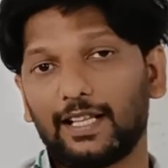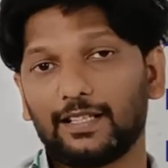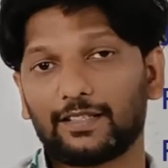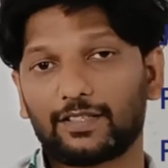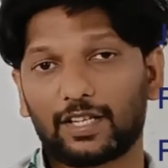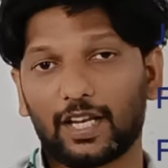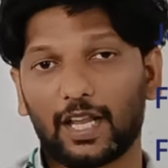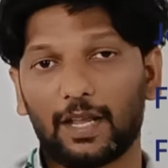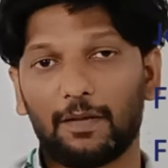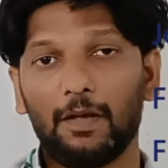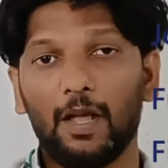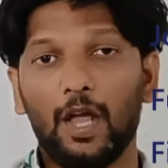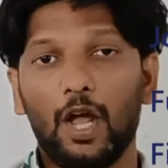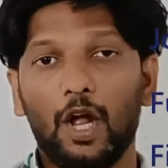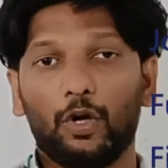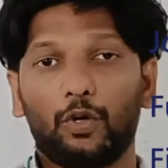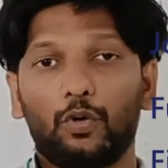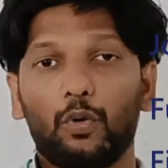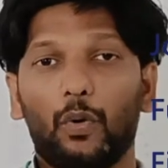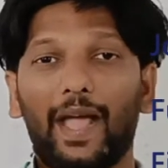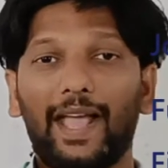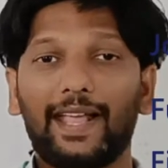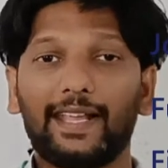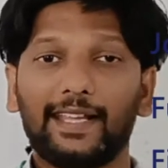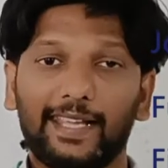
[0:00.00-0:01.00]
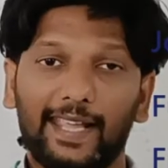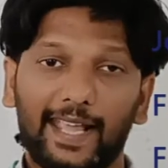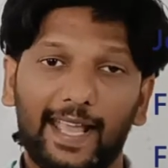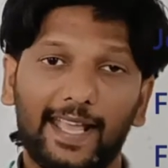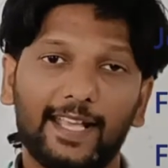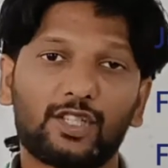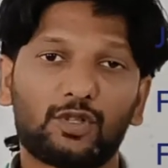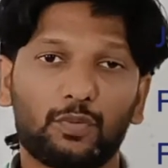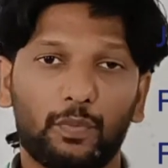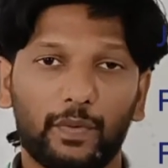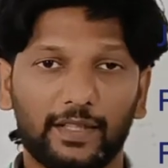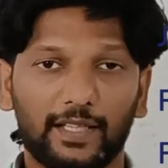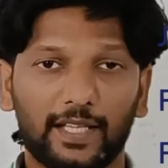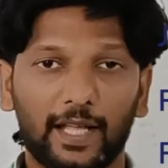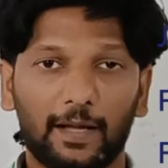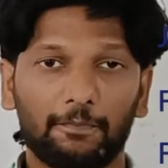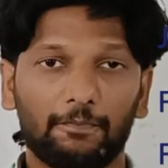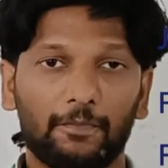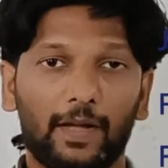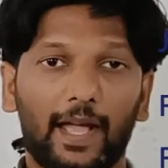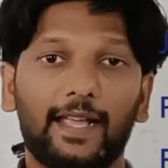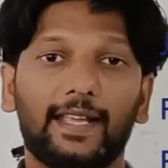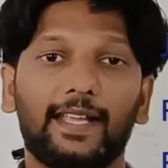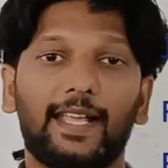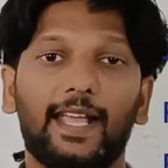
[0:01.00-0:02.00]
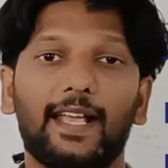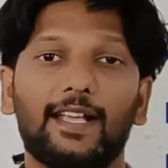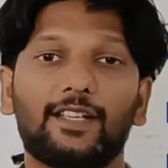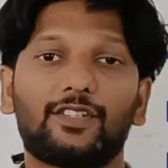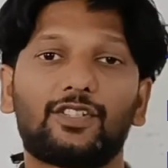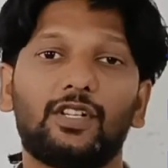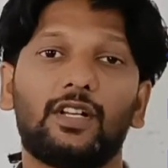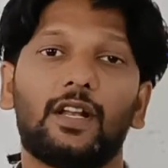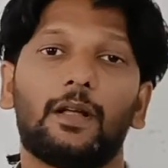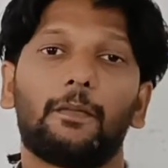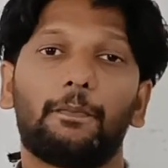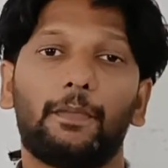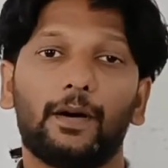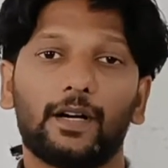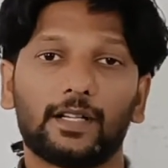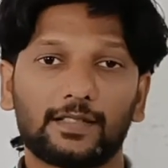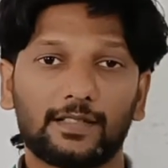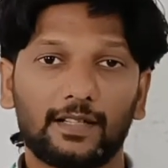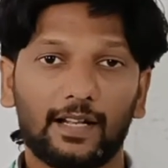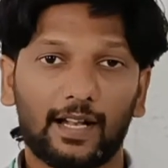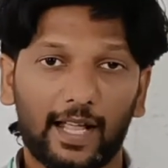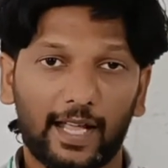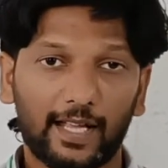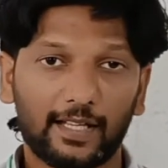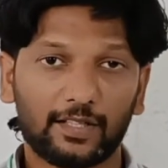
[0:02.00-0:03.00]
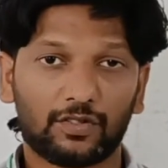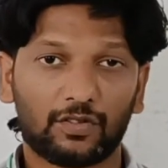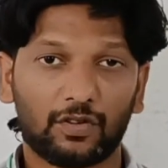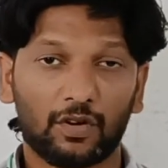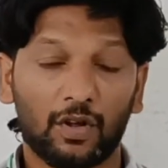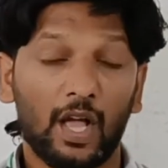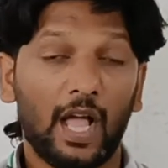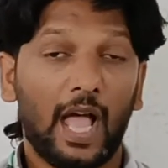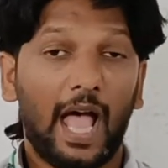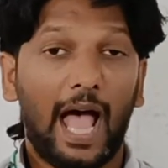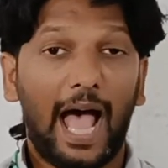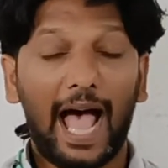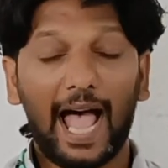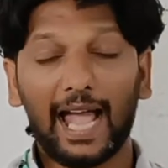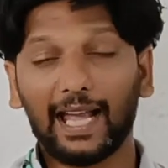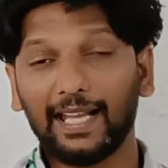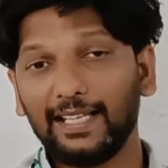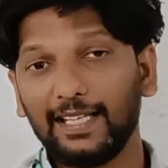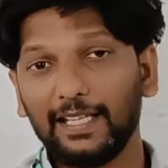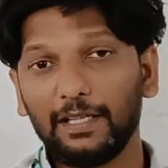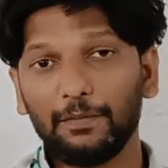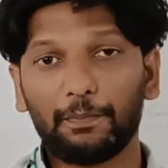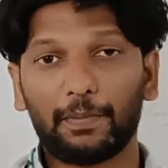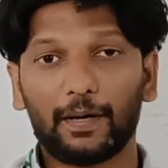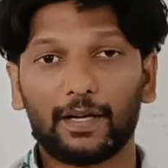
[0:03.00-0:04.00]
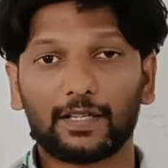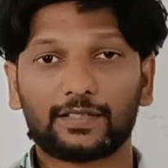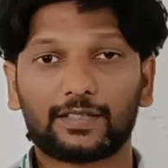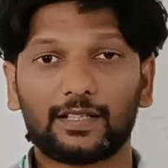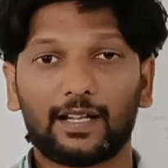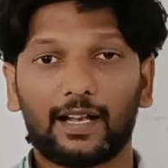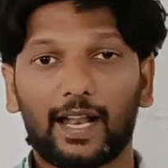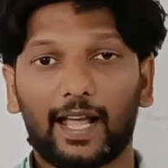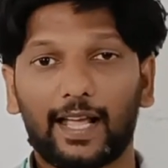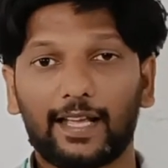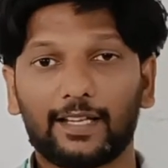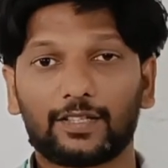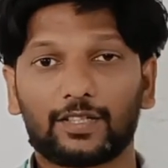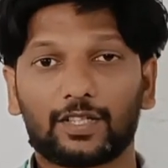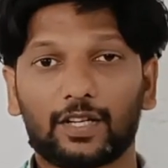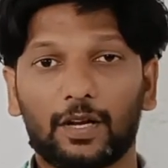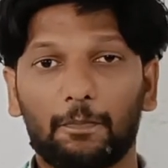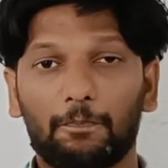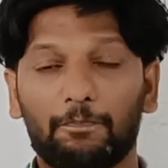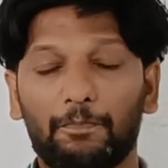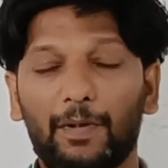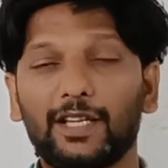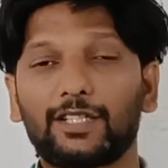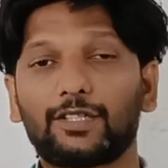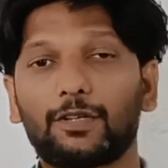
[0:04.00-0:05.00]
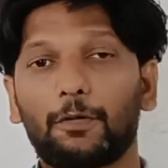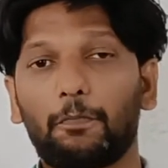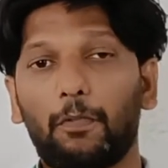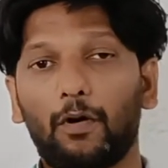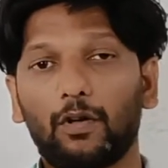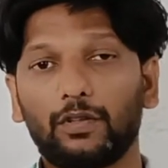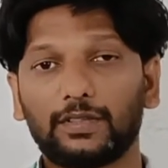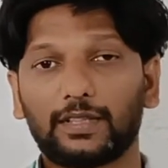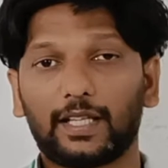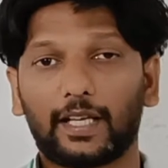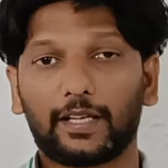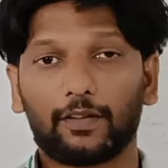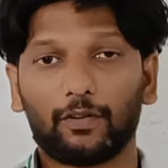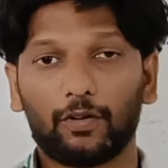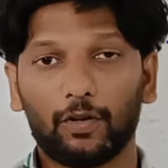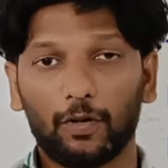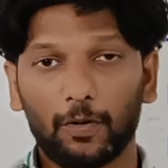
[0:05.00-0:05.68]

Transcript: team to engage with them, engage in a personalized, highly personalized, based upon the